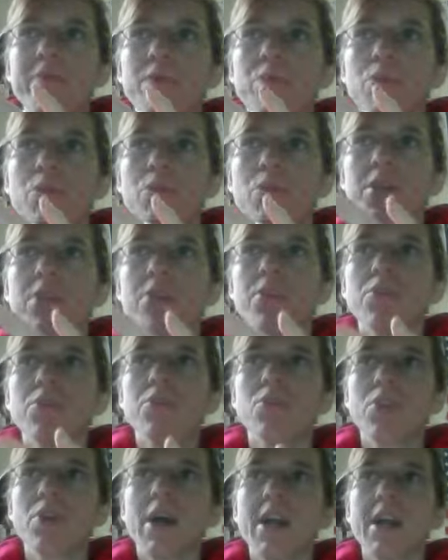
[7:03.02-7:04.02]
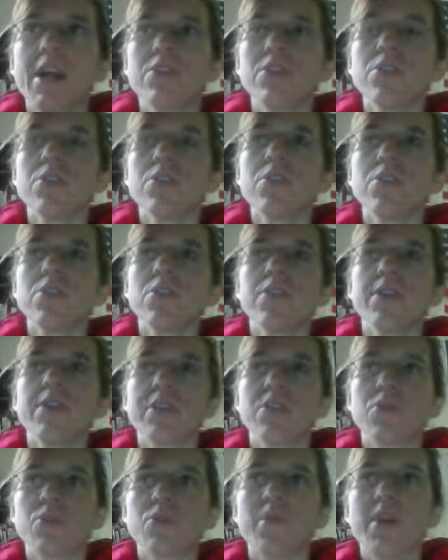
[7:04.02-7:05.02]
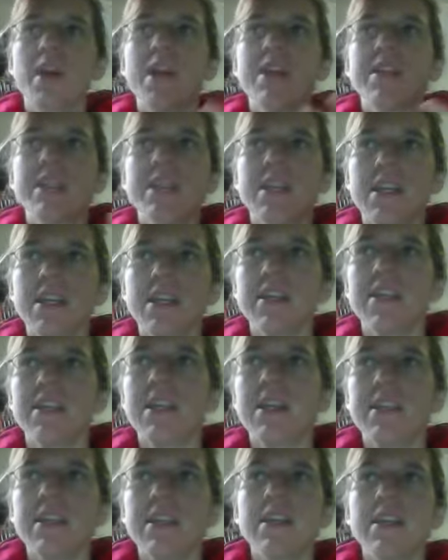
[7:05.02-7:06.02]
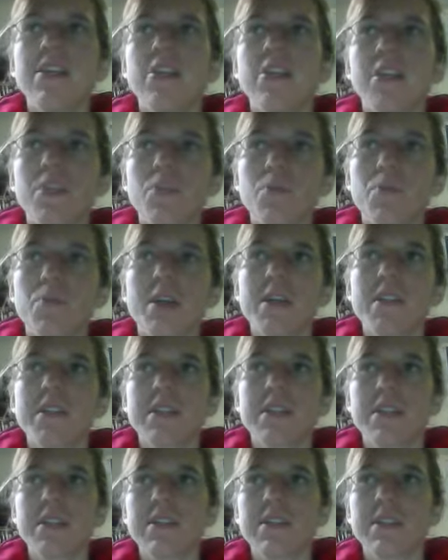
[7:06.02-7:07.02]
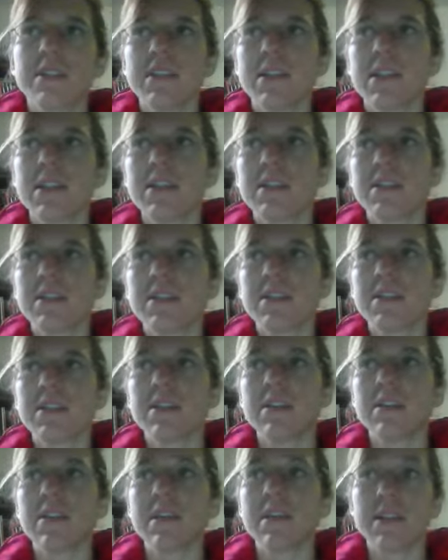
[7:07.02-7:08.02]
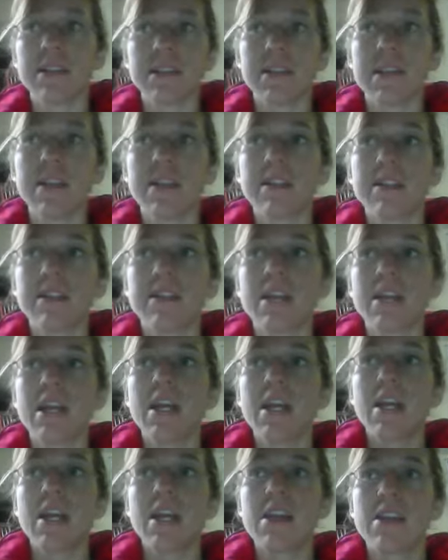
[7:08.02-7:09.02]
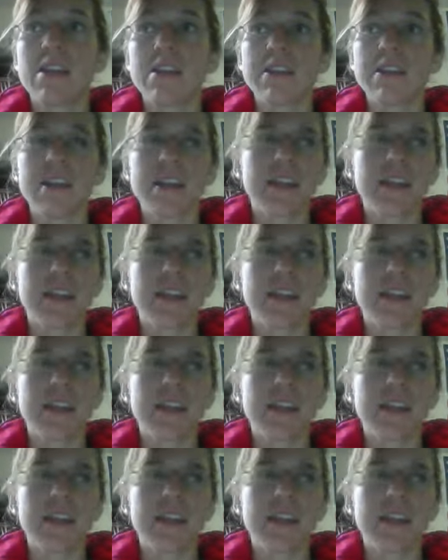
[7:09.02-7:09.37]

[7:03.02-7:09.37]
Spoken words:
What you're trying to express here, the idea they're expressing in this sentence is the